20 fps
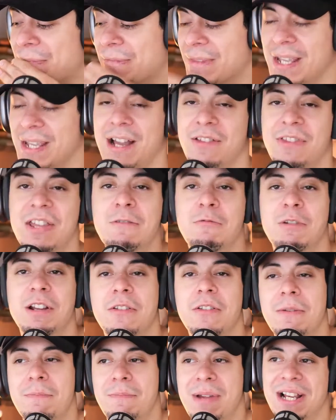I think one
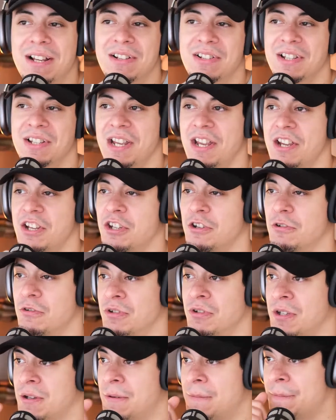of the biggest
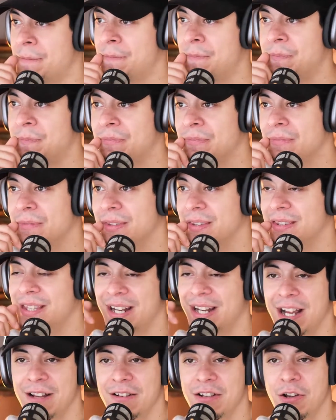issues
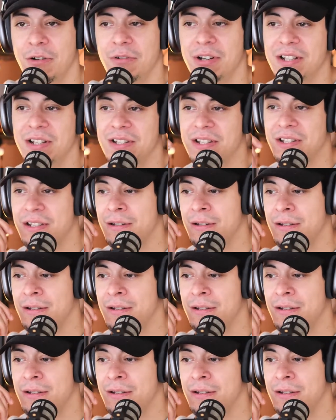that I noticed,